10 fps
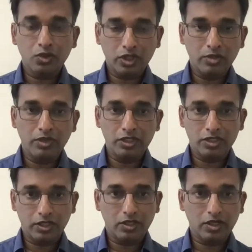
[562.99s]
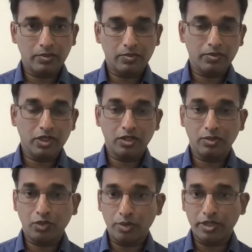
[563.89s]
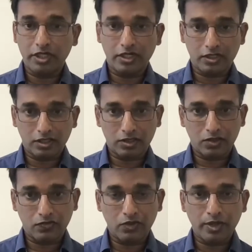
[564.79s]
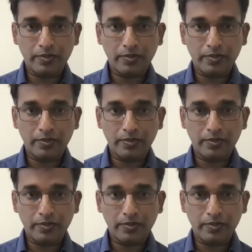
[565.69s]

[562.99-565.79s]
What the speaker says: immensely popular and successful.